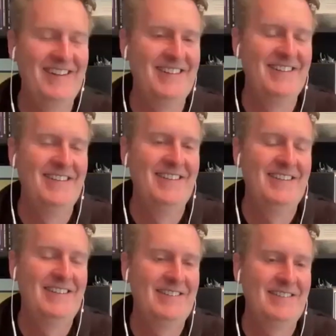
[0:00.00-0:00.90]
You
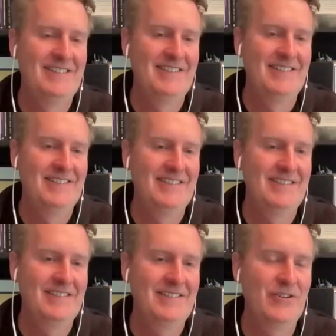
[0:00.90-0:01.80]

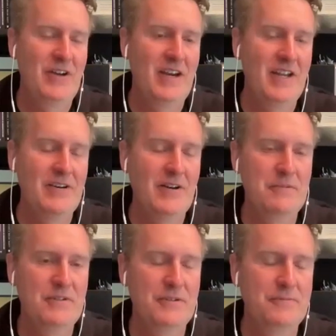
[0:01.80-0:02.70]
remember what the